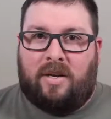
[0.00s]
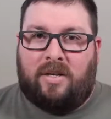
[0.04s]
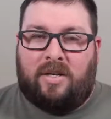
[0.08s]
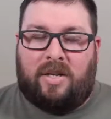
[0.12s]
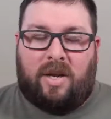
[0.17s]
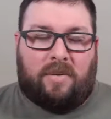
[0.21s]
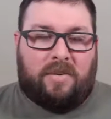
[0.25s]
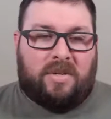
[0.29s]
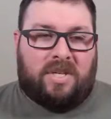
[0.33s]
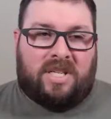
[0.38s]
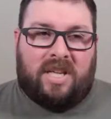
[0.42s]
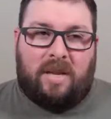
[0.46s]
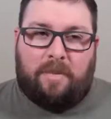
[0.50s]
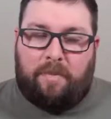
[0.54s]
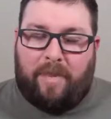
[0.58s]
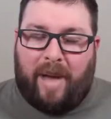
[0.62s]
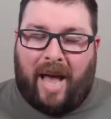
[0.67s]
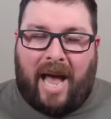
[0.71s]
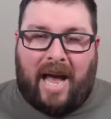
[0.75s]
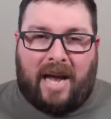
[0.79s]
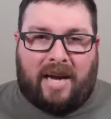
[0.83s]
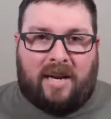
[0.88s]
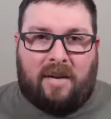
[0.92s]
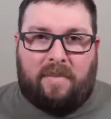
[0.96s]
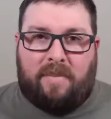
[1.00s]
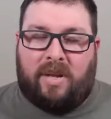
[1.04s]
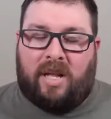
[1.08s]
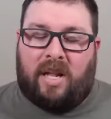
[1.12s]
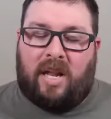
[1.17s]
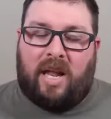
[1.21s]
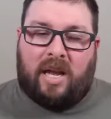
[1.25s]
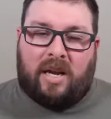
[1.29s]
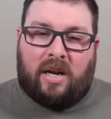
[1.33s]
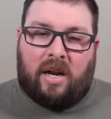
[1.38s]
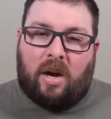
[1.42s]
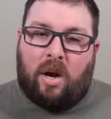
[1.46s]
Don't sit back and be
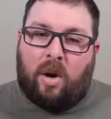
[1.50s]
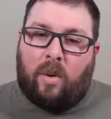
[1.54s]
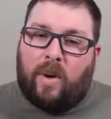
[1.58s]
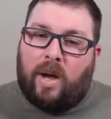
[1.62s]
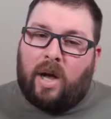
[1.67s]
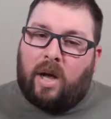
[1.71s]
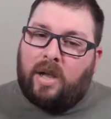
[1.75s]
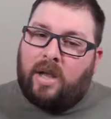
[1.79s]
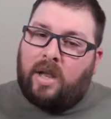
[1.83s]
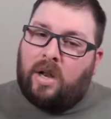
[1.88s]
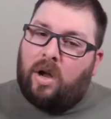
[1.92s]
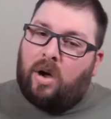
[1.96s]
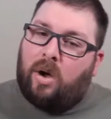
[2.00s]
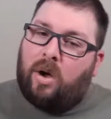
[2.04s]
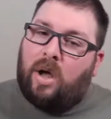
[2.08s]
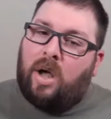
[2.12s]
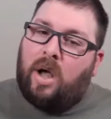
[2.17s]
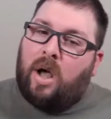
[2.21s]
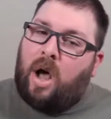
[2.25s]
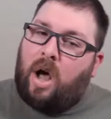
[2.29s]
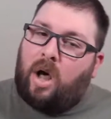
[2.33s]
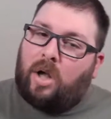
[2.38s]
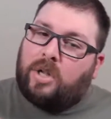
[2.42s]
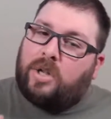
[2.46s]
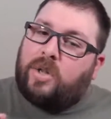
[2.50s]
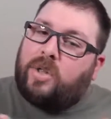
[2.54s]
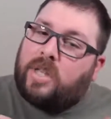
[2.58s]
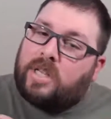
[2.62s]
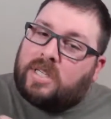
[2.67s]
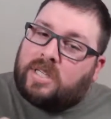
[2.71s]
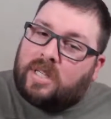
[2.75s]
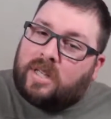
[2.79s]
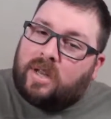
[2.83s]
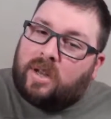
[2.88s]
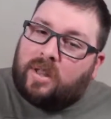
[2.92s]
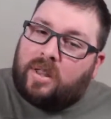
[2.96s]
like, oh, well, I'll do
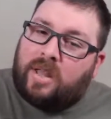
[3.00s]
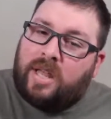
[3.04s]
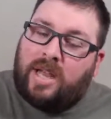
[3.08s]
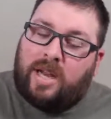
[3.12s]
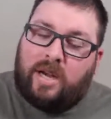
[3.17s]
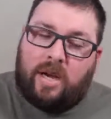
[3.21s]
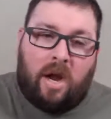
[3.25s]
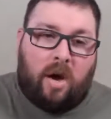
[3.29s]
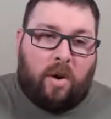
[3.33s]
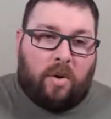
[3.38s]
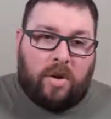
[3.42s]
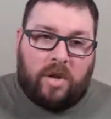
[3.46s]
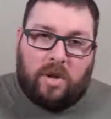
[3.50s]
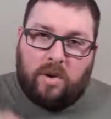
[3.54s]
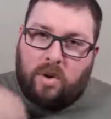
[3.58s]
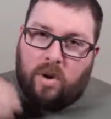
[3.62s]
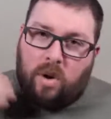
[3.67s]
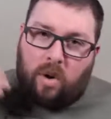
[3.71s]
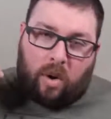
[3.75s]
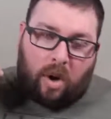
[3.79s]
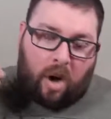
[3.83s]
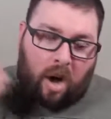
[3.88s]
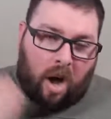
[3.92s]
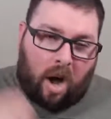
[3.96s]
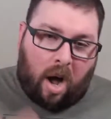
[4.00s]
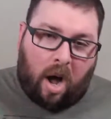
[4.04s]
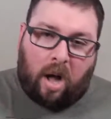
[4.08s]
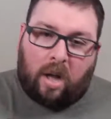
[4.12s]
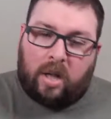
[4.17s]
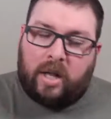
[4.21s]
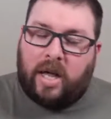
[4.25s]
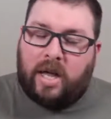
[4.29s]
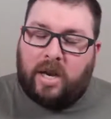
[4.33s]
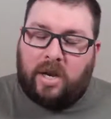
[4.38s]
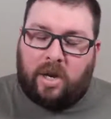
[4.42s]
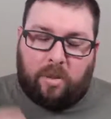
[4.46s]
this little thing. No, you go
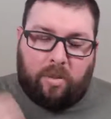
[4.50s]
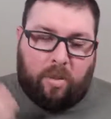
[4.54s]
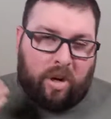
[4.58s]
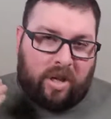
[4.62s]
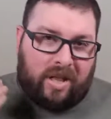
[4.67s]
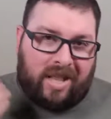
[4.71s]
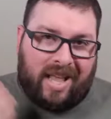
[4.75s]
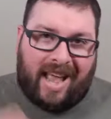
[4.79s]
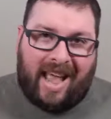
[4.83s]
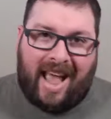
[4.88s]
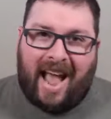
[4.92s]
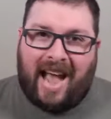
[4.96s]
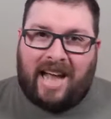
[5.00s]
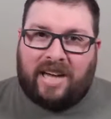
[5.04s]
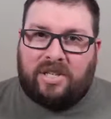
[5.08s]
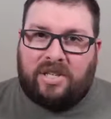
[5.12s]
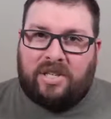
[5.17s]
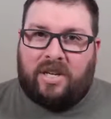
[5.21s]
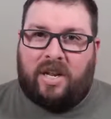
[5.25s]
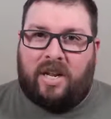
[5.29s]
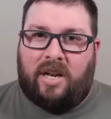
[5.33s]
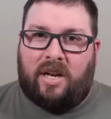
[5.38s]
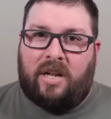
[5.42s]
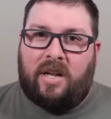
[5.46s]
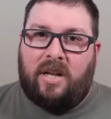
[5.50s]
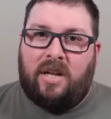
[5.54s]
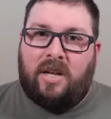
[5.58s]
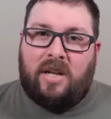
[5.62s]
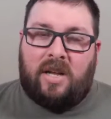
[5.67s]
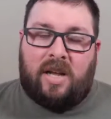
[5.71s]
all in. You put the action in.